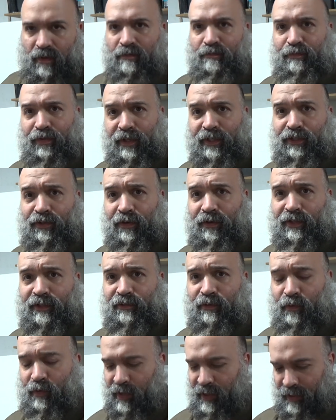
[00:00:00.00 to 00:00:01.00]
Pretty sure this
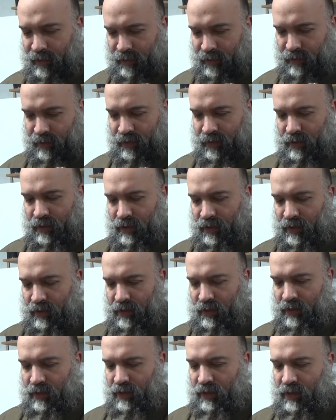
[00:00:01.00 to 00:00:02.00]
will work.
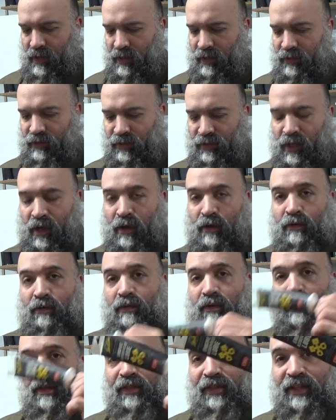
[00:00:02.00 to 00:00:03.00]
So
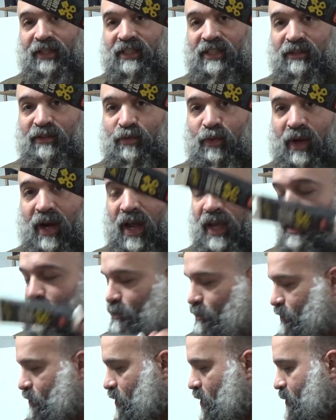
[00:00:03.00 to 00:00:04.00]
this is what I
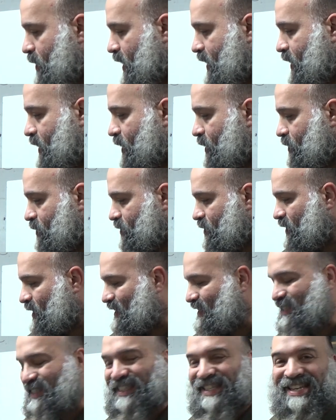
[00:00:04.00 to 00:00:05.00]
used on my gears.
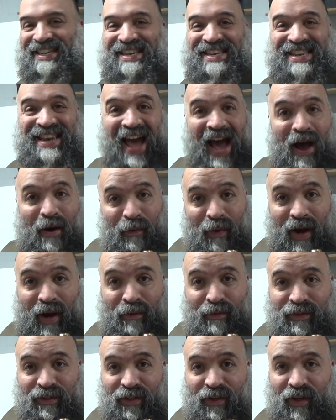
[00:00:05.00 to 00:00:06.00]
It's not what I
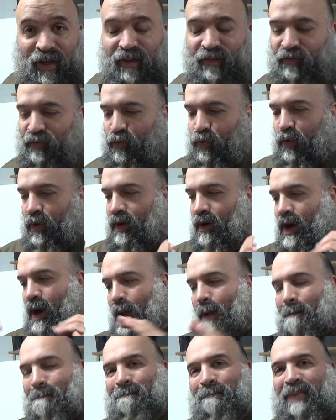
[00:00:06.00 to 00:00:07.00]
was looking for,
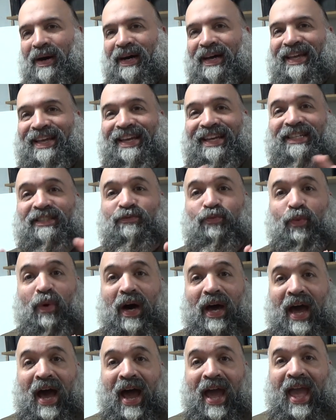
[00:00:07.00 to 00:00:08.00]
but it's
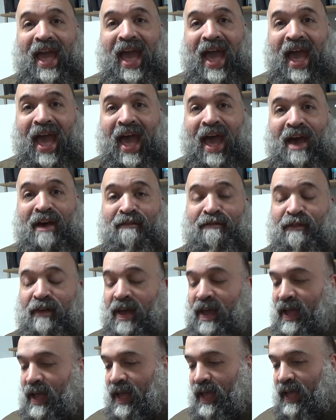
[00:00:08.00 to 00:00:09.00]
what I have,
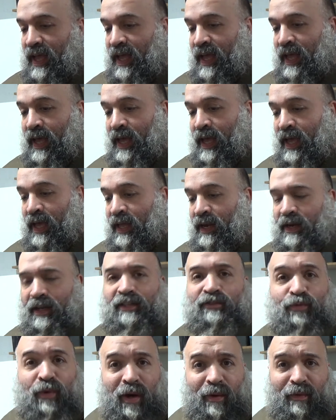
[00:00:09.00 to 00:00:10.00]
and
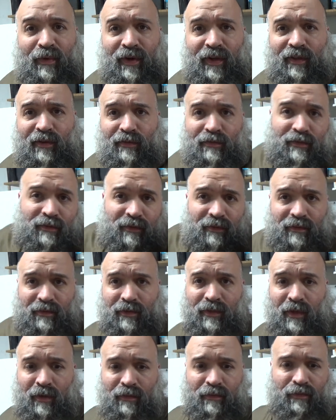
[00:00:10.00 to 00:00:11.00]
it's what I'm going to use.
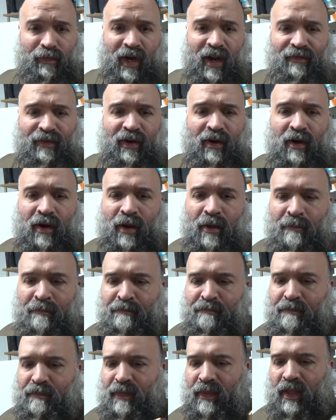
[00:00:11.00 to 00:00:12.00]
So, whatever.
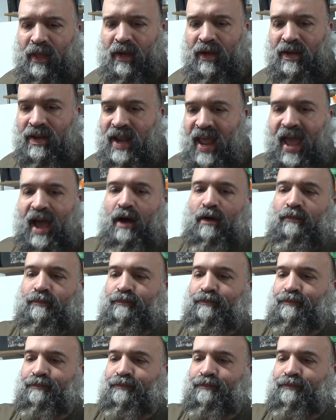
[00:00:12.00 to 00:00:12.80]
Now,